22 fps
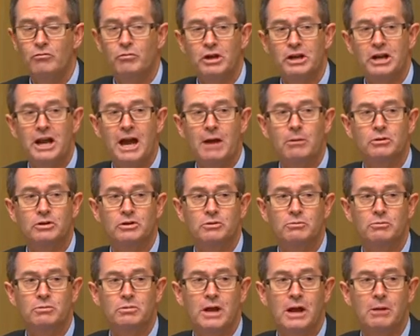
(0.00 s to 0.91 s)
been able to
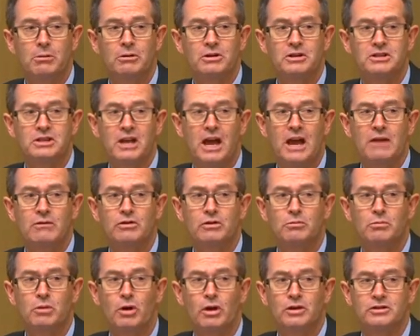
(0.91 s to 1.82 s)
save a
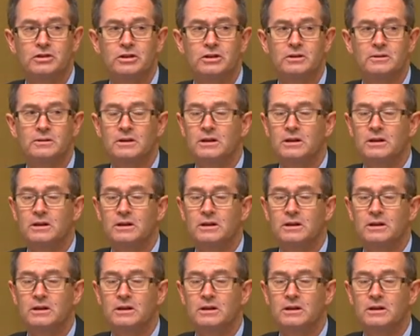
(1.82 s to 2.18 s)
deposit,